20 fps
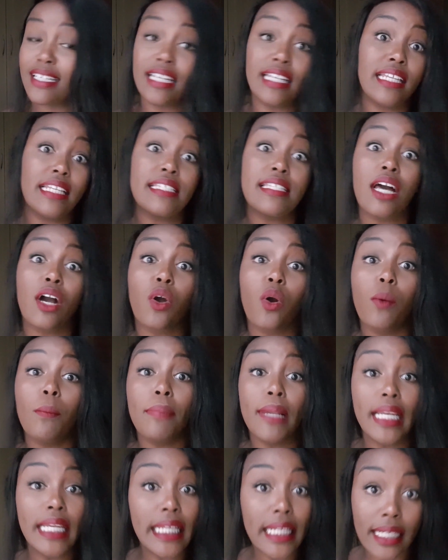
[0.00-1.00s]
it is a
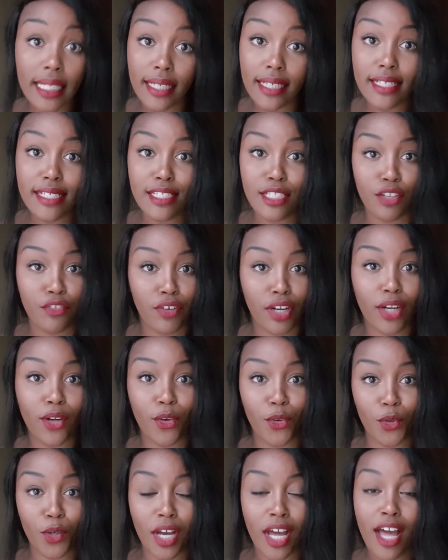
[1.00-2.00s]
completely different
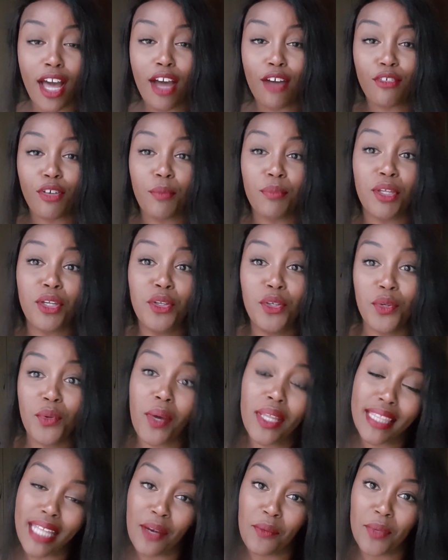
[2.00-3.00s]
look from the nude
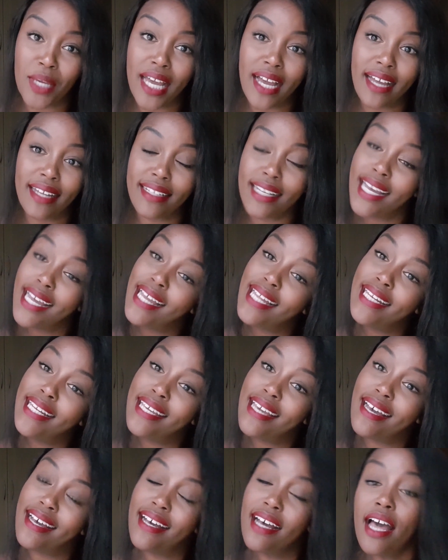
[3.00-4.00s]
one that we had
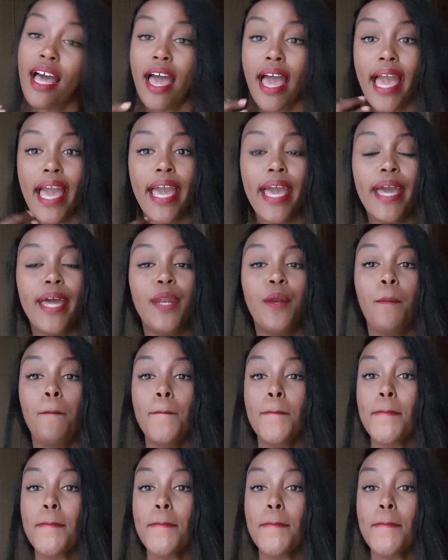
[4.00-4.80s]
earlier, and